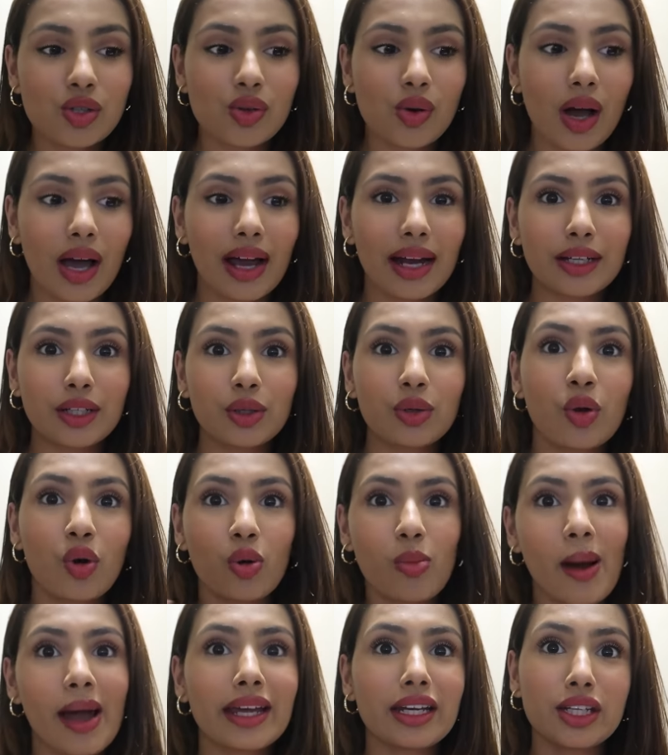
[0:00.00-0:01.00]
So I had to
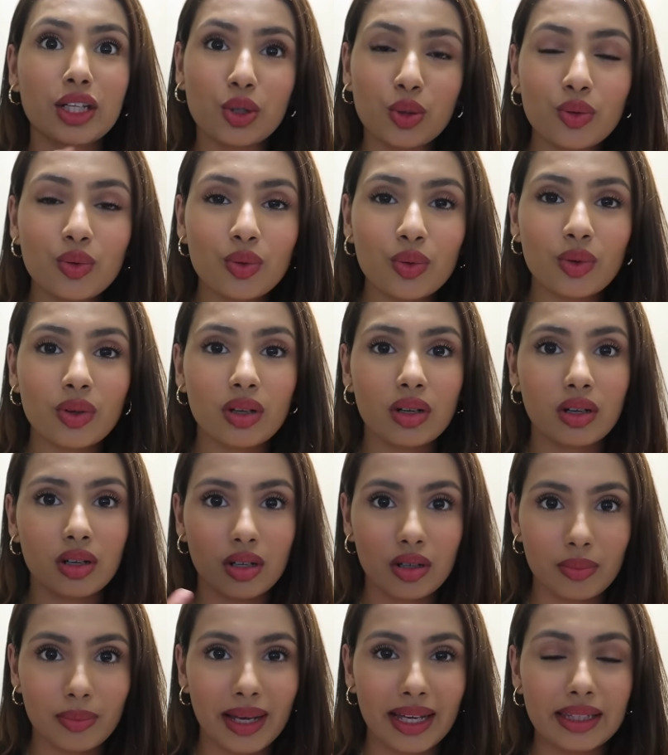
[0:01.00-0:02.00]
go buy new
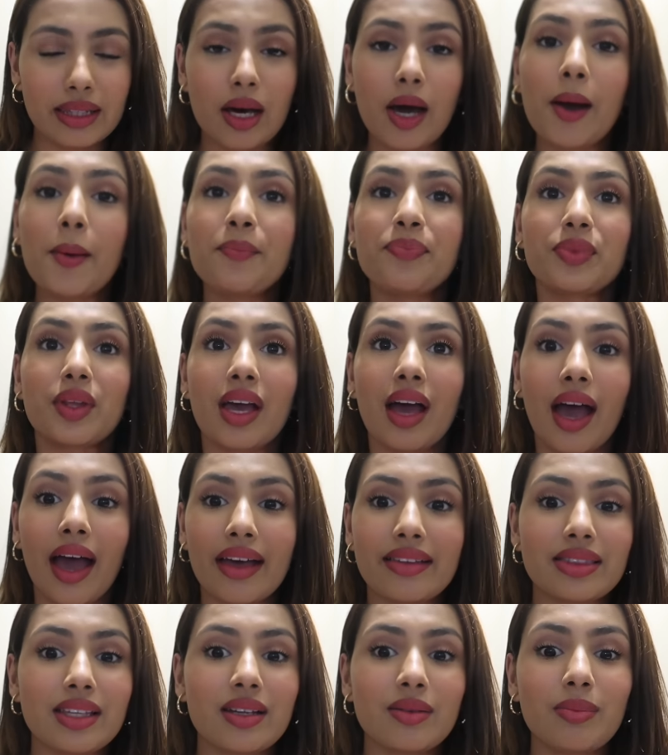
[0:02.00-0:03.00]
maida,
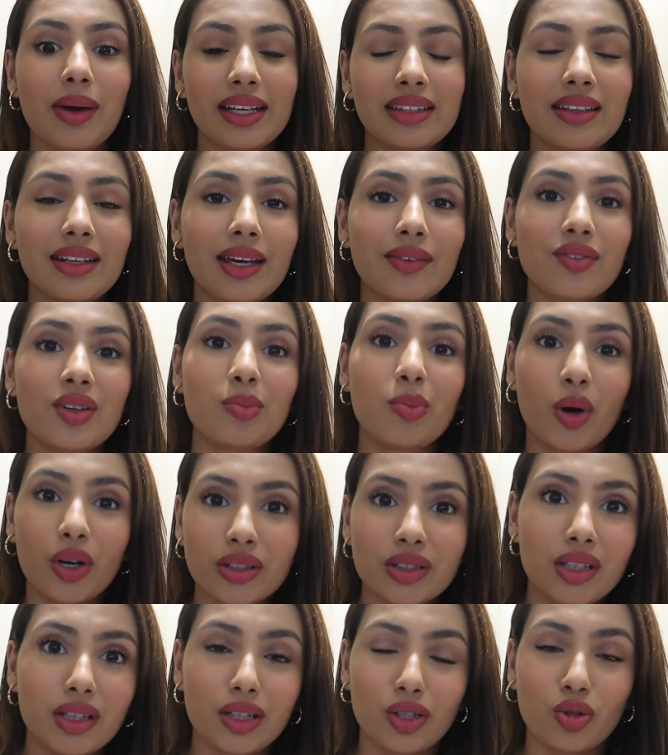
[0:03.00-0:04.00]
and then by the time we
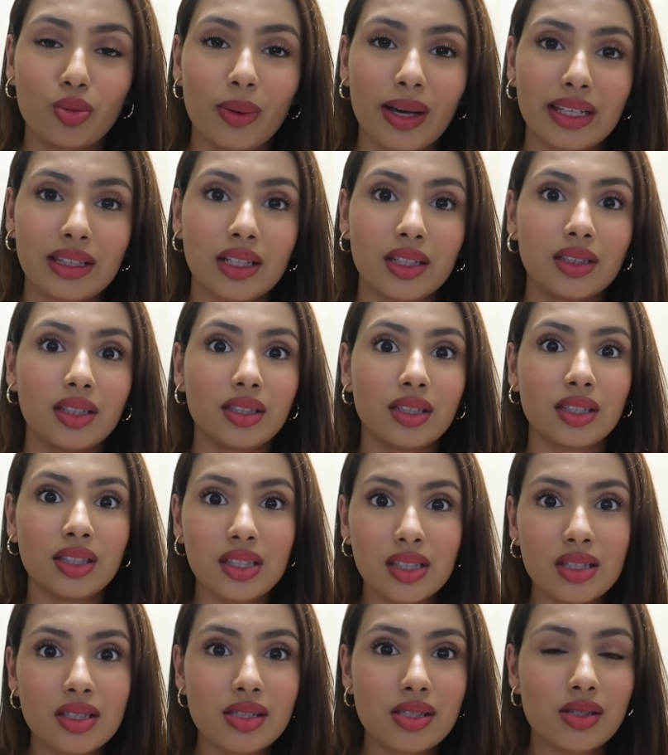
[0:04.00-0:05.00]
bought the new maida, the
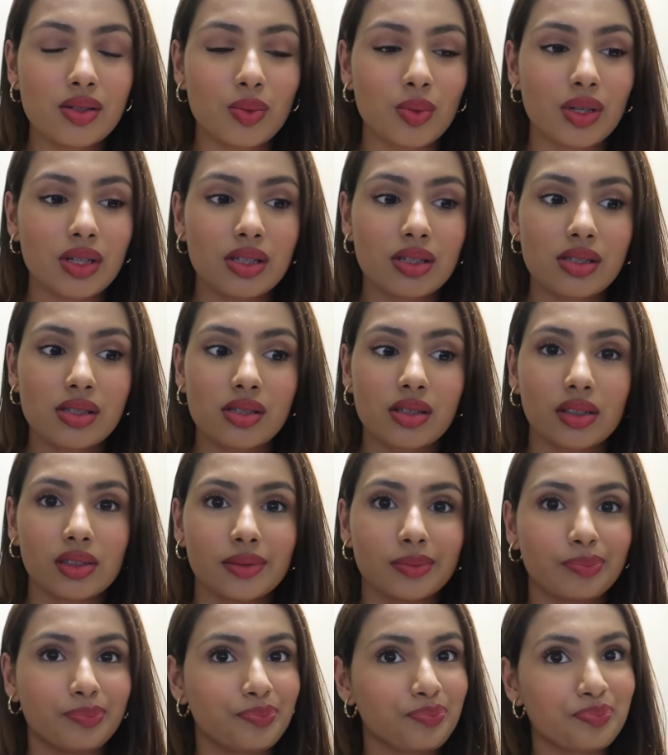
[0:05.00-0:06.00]
yeast was
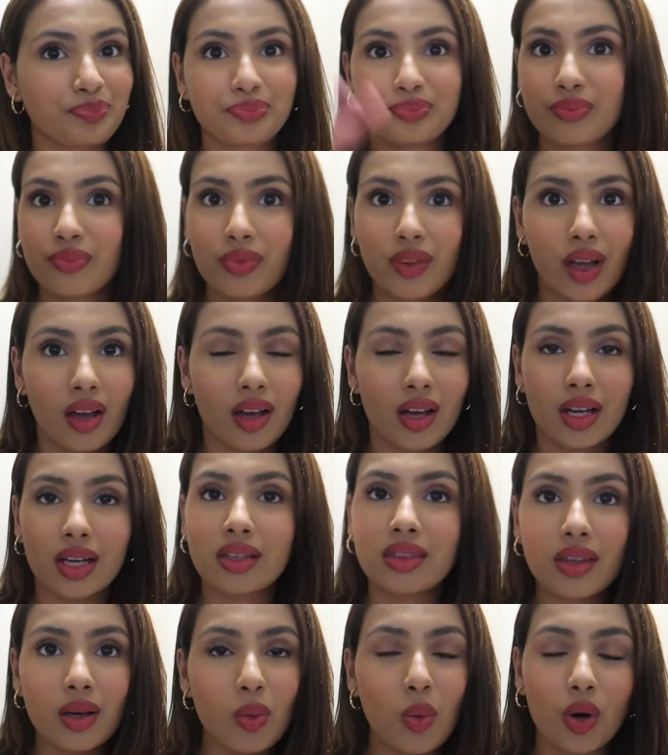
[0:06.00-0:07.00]

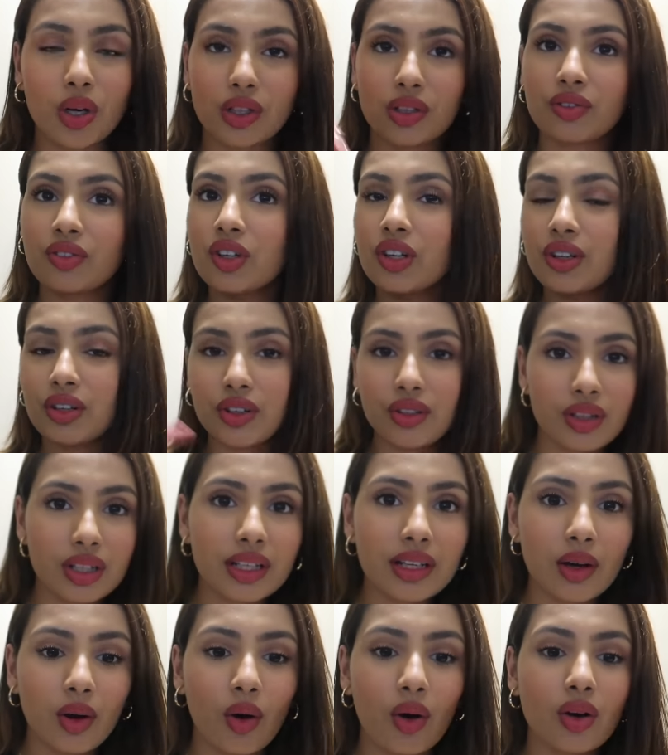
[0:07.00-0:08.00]
in the water for
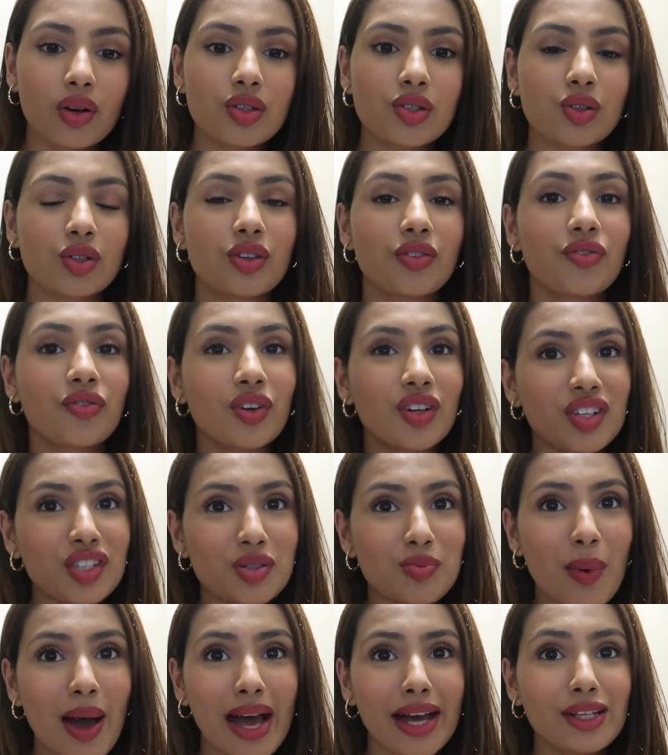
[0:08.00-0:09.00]
really long. So the
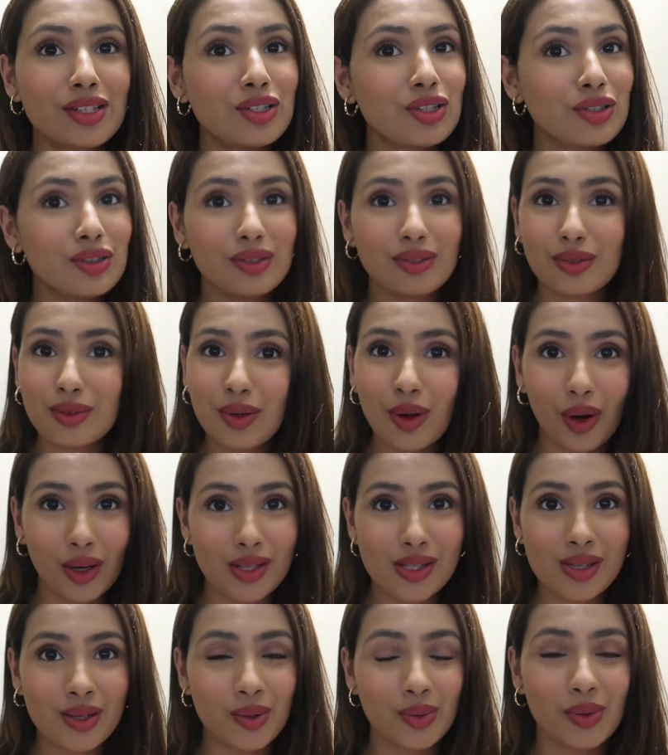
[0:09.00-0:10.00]
first batch
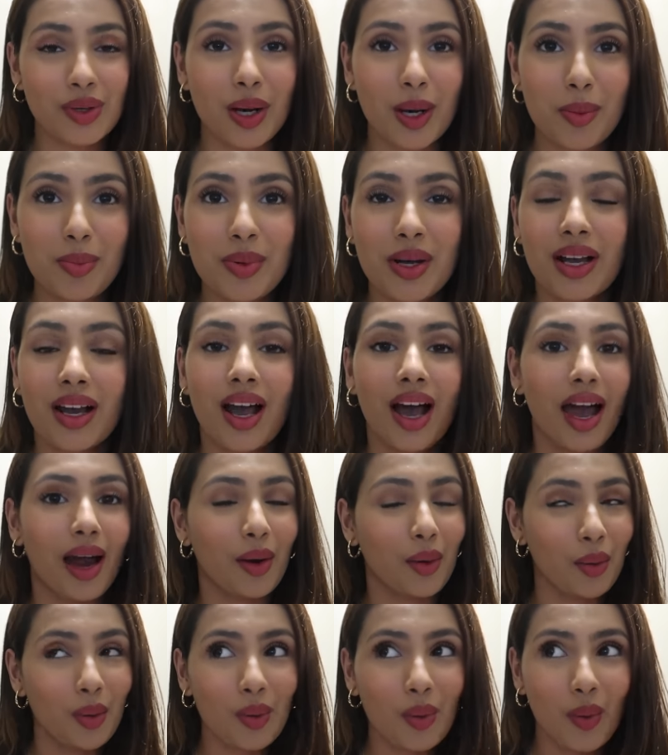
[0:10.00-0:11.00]
got screwed up.
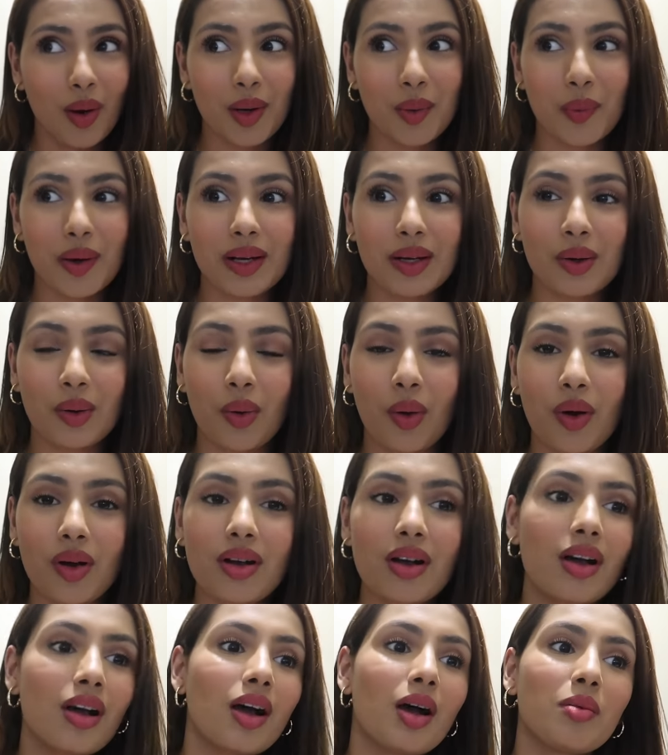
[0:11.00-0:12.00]
I don't know what went
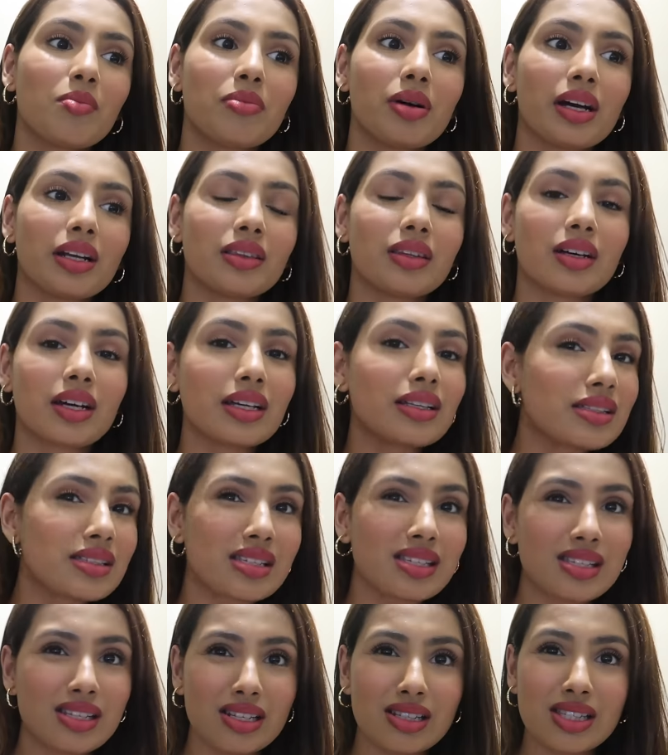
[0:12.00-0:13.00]
wrong, but the
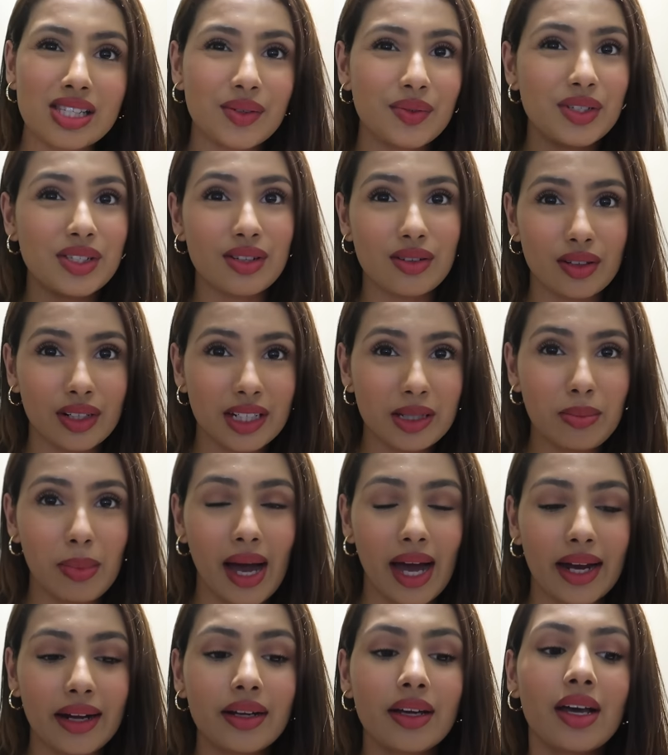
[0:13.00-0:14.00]
consistency was really
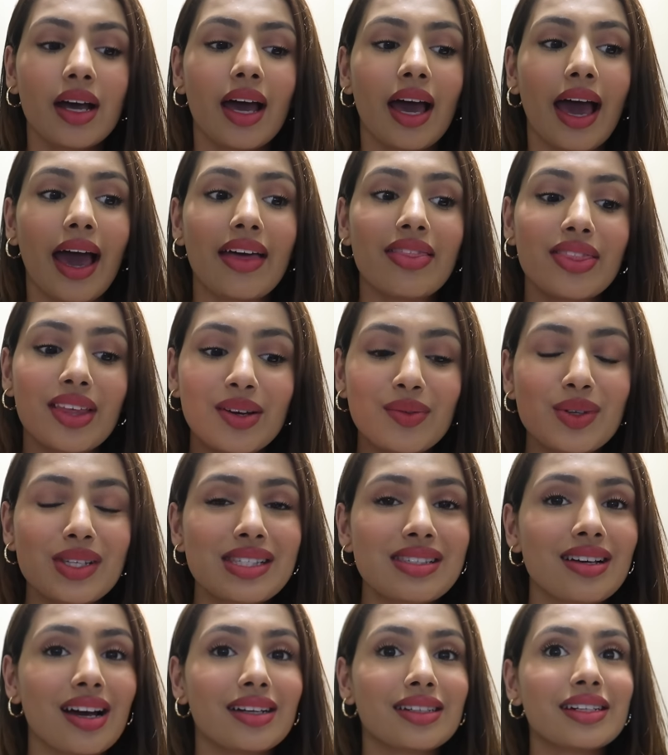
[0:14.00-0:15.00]
bad. And then we
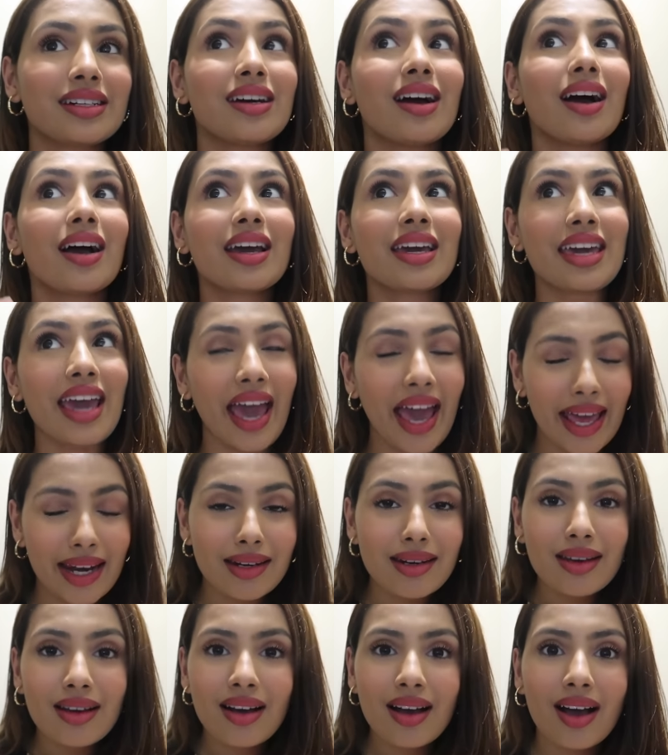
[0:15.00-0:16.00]
started
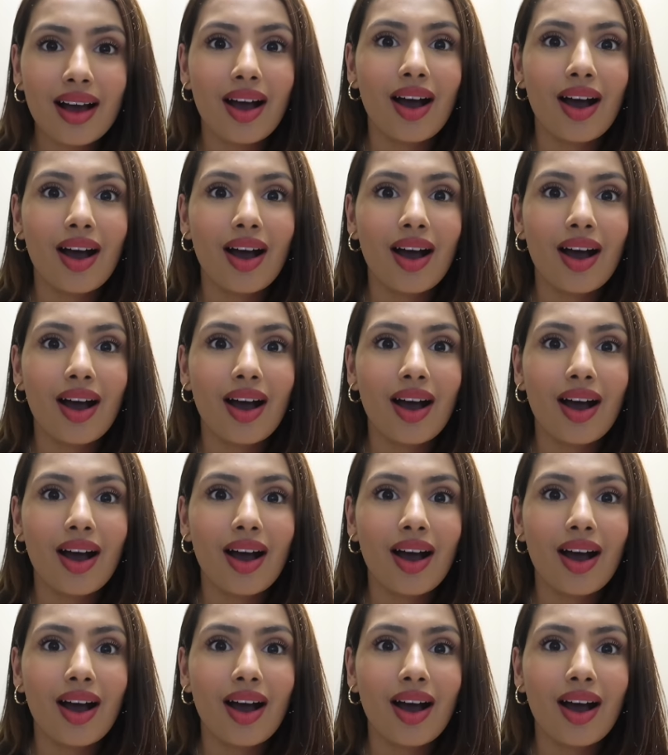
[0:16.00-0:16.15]
again